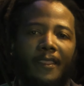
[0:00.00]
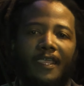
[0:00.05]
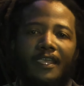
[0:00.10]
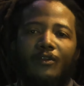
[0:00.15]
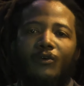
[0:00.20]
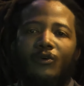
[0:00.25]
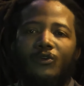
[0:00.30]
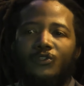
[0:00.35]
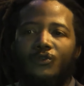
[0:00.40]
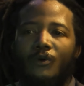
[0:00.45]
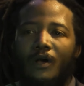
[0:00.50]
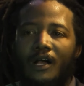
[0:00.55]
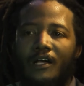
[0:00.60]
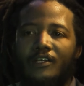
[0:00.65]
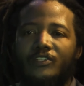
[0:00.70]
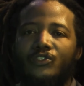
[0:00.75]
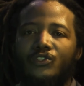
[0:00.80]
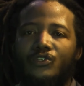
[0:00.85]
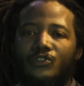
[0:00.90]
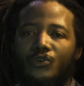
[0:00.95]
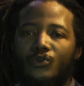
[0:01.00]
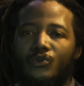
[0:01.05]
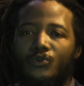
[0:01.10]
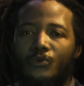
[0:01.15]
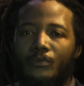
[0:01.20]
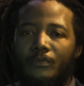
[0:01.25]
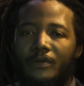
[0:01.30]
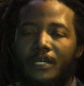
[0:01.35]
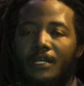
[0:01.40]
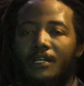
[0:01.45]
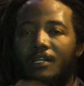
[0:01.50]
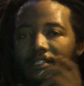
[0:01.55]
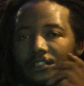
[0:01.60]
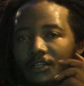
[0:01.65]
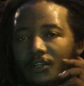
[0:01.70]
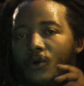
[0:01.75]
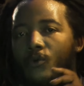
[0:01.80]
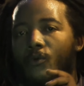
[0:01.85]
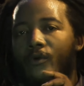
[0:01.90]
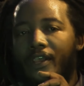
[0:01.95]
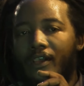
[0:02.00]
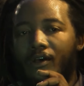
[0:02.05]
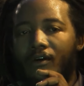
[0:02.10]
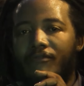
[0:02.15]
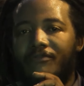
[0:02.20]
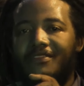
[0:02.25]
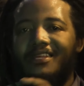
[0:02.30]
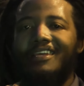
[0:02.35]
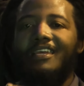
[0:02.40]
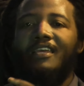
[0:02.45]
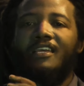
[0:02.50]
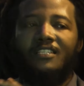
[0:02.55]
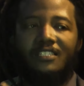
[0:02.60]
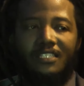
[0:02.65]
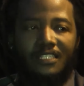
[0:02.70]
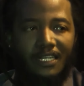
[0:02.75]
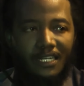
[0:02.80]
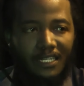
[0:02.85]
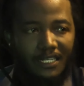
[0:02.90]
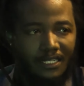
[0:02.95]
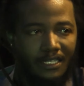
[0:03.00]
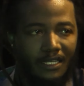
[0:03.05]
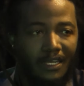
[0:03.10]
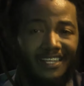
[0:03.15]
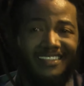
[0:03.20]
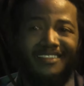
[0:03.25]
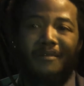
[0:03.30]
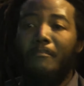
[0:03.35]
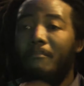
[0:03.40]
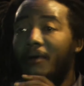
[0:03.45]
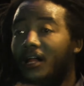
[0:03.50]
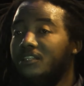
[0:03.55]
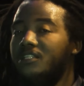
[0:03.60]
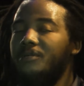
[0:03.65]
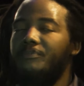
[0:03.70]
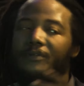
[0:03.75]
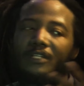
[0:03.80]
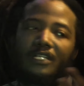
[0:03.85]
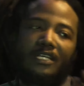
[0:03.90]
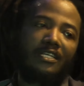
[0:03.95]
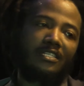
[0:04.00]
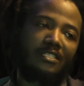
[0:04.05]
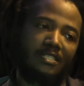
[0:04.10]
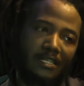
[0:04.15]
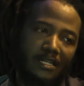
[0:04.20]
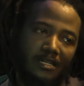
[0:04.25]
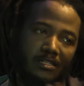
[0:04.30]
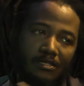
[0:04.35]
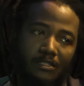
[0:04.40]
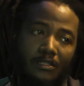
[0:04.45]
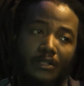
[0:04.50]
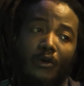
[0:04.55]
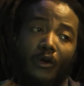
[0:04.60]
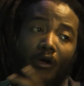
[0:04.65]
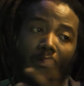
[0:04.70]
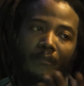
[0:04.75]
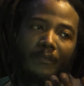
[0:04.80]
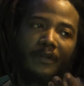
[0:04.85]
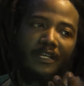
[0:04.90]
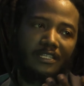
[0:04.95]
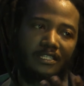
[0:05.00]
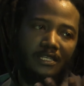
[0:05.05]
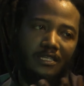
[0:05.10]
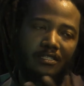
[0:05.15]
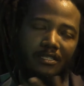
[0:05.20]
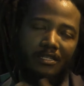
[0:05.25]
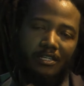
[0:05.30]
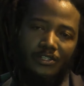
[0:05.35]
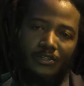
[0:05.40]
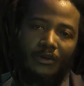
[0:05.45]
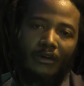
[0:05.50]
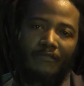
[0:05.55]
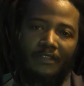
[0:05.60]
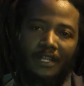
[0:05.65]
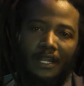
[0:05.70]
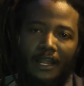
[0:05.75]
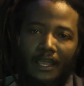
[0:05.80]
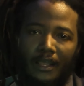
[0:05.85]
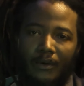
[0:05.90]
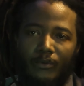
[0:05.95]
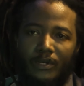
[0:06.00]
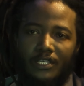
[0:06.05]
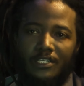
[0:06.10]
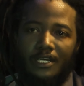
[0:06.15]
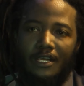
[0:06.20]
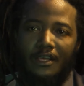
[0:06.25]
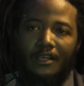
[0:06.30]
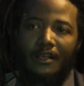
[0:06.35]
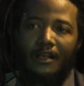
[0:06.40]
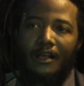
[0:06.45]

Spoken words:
It also asks you to be a little aware of the history, the multiple histories and the complex histories of the language.